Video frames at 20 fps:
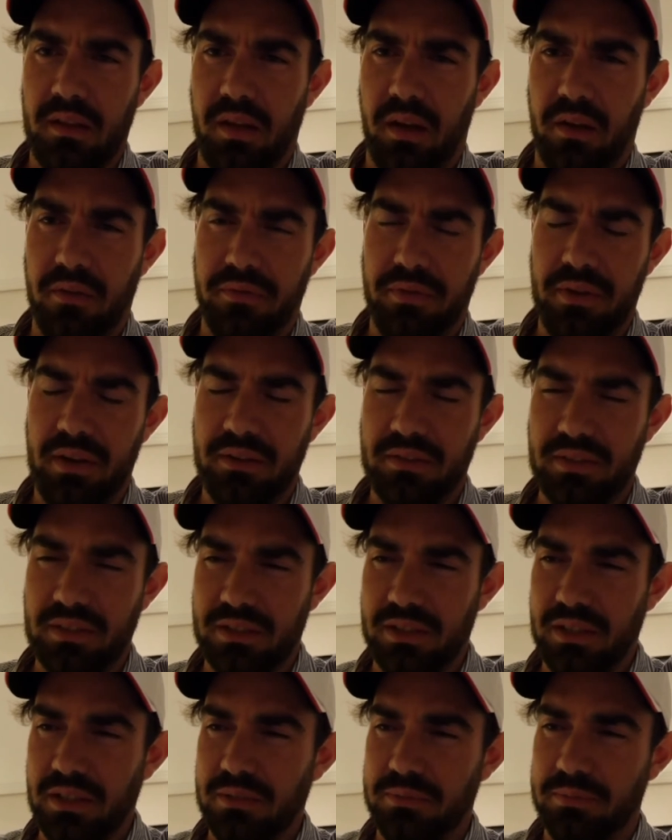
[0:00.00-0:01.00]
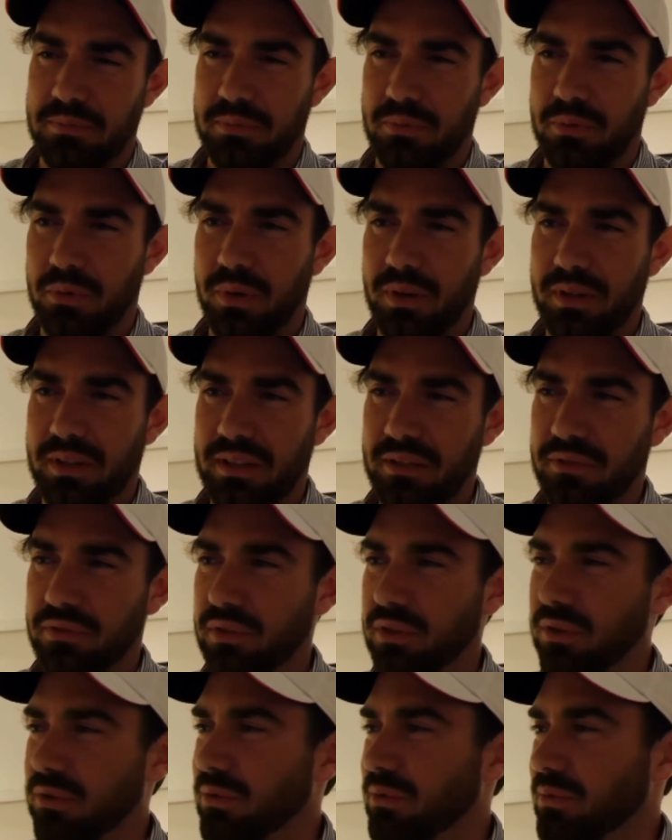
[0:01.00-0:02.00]
I found this is quite
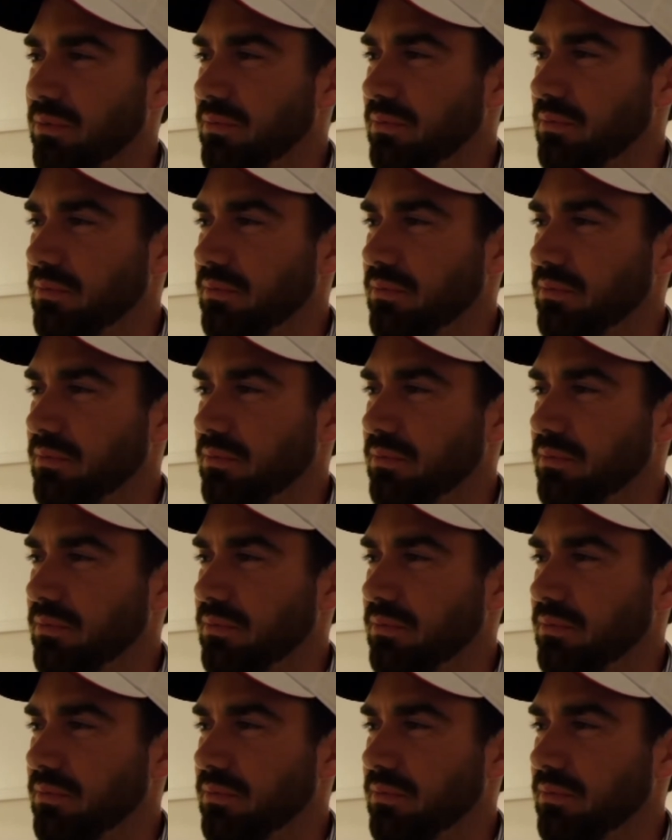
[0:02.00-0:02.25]
difficult